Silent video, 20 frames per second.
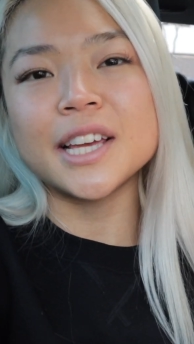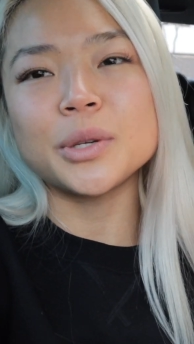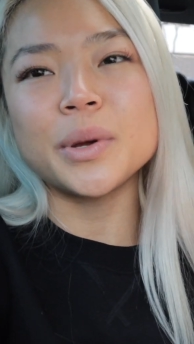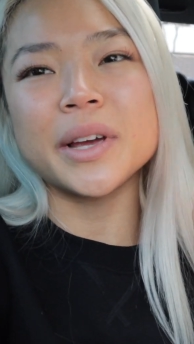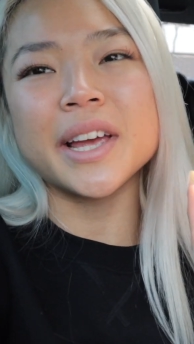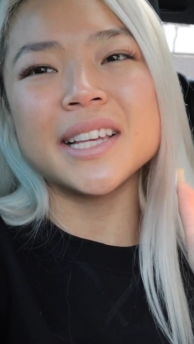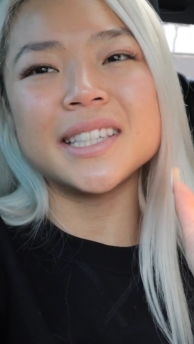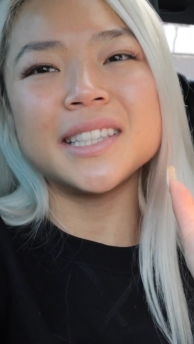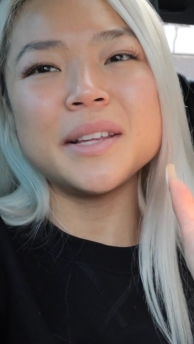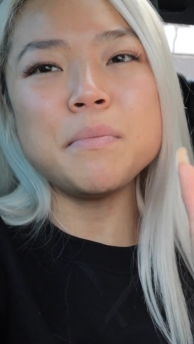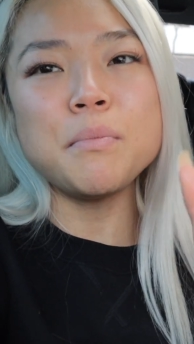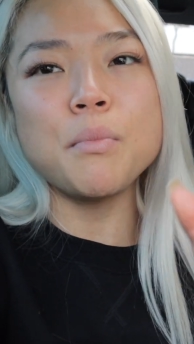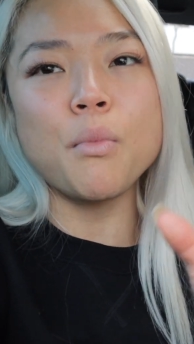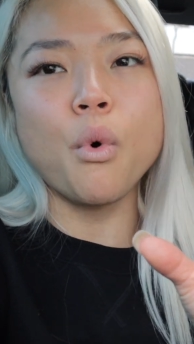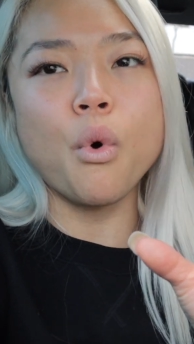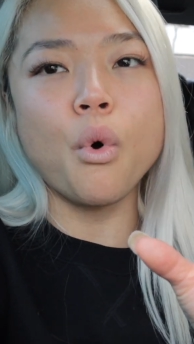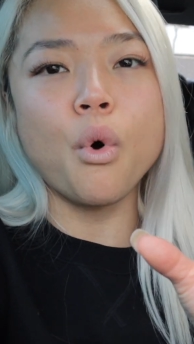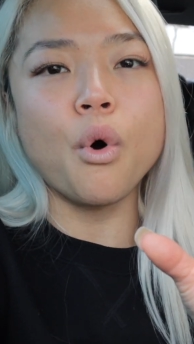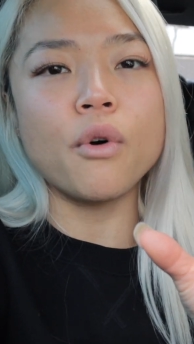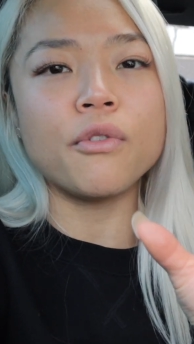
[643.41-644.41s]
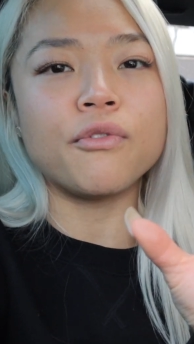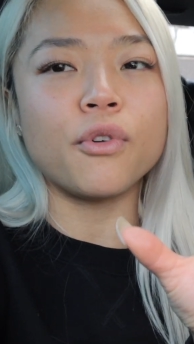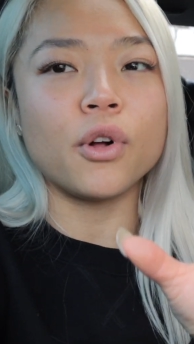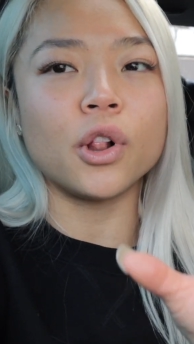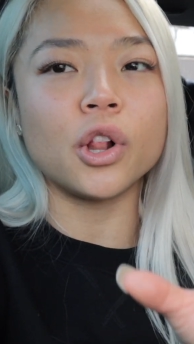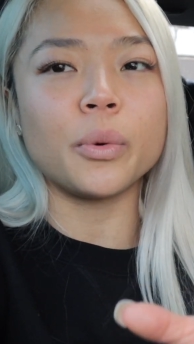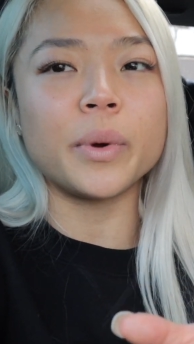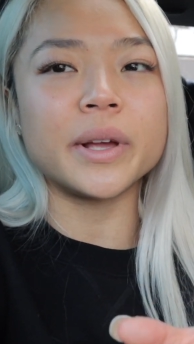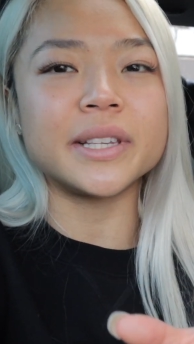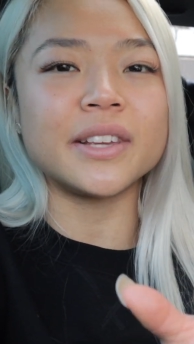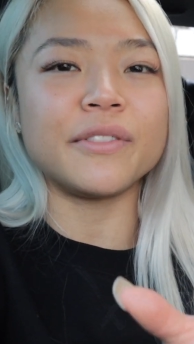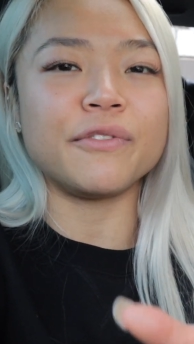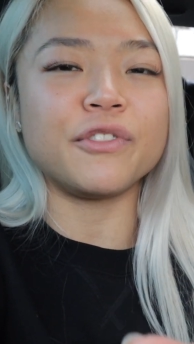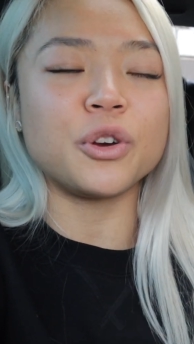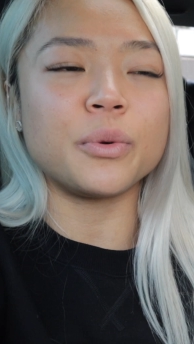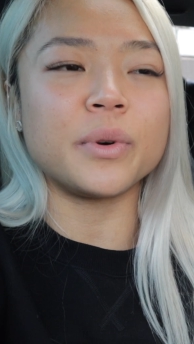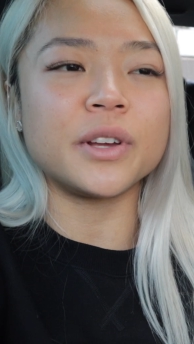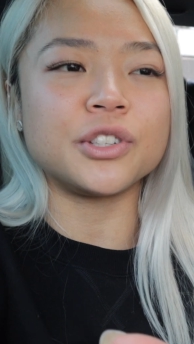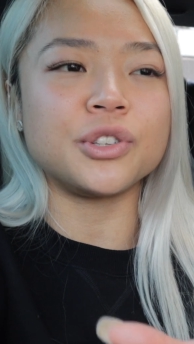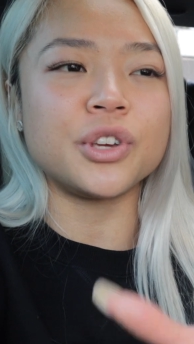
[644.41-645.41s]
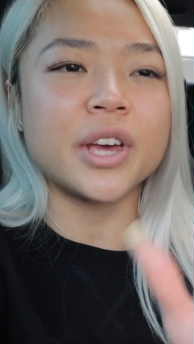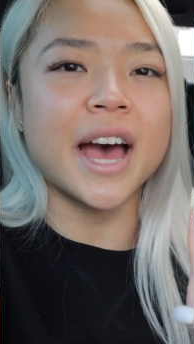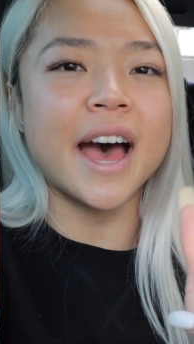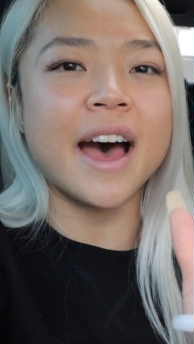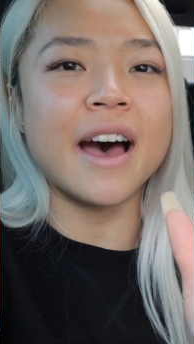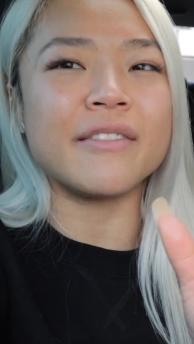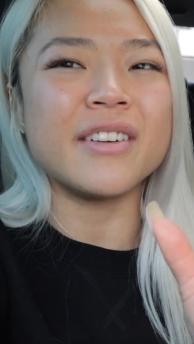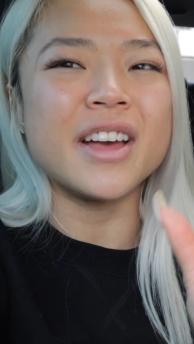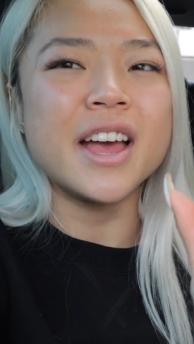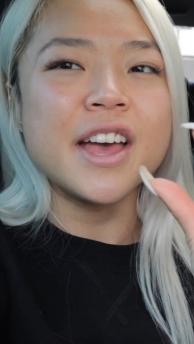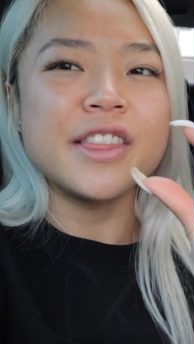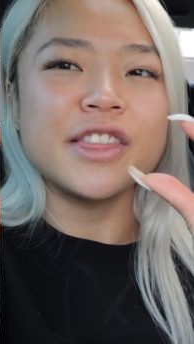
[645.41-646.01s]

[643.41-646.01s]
So I guess the more followers and viewers you have,